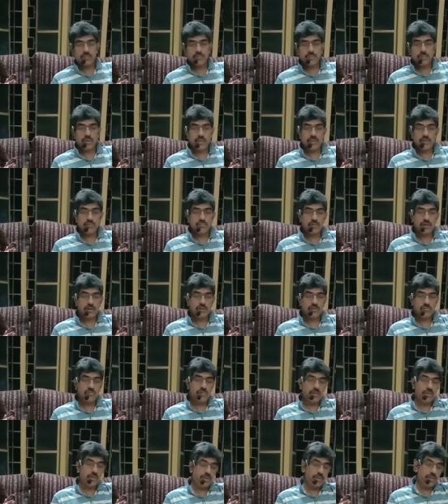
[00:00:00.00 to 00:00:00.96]
Page
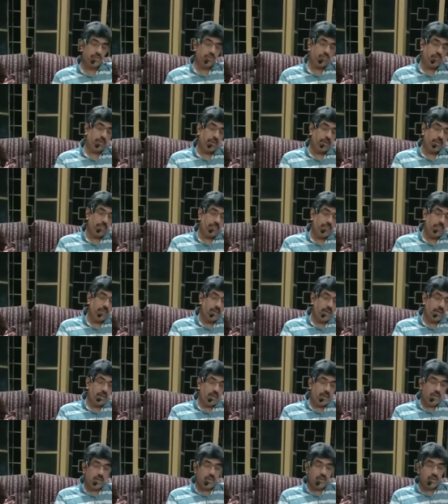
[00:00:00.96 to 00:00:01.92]
123.
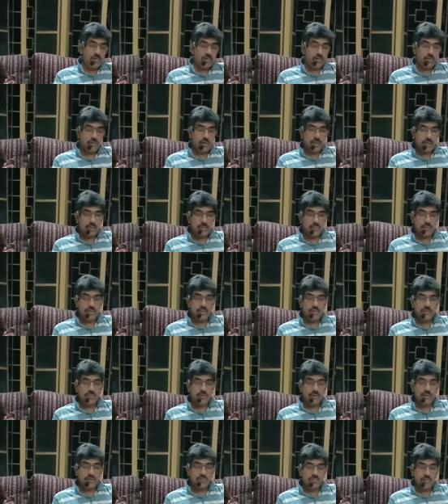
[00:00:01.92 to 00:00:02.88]
Look at page
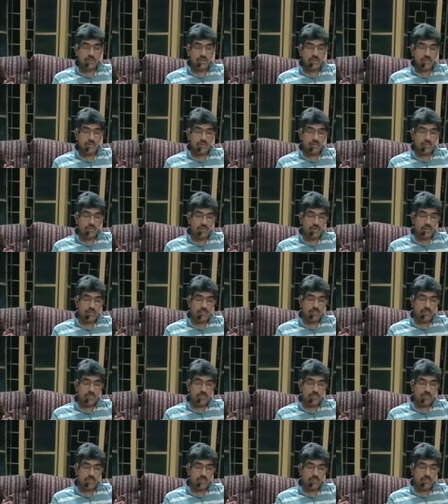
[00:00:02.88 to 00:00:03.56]
123,